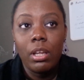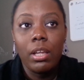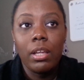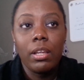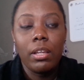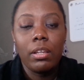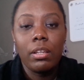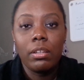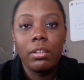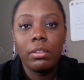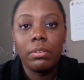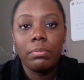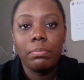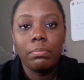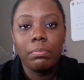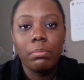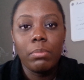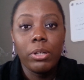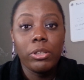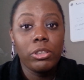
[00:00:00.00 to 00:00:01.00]

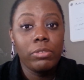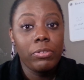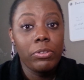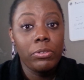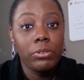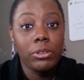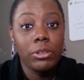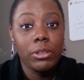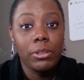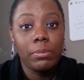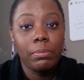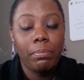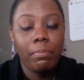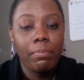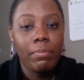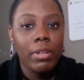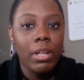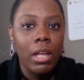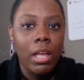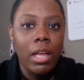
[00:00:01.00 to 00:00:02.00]
March 1st.
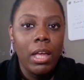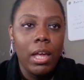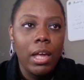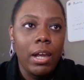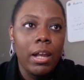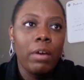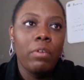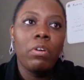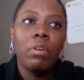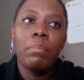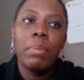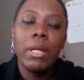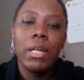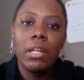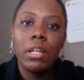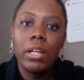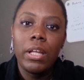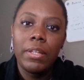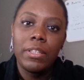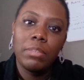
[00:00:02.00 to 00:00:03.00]
And I will make
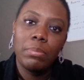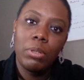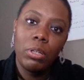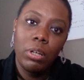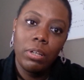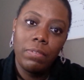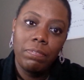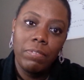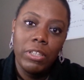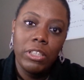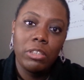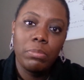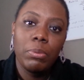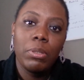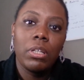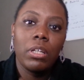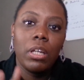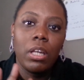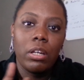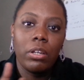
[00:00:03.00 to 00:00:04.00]
an announcement on
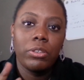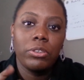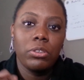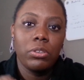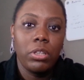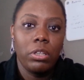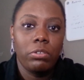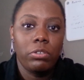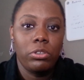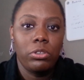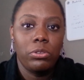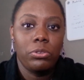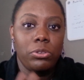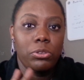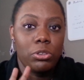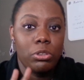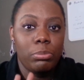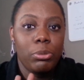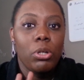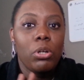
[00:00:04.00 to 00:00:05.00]
Facebook and also here on
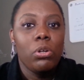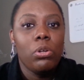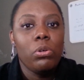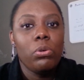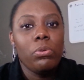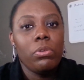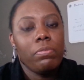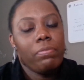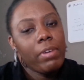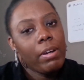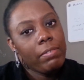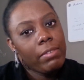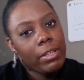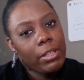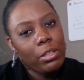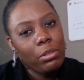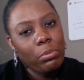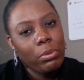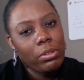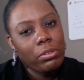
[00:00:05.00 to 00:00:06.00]
YouTube who the 5
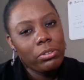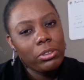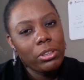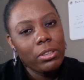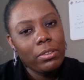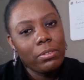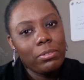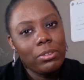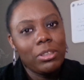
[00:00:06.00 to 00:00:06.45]
lucky winners are.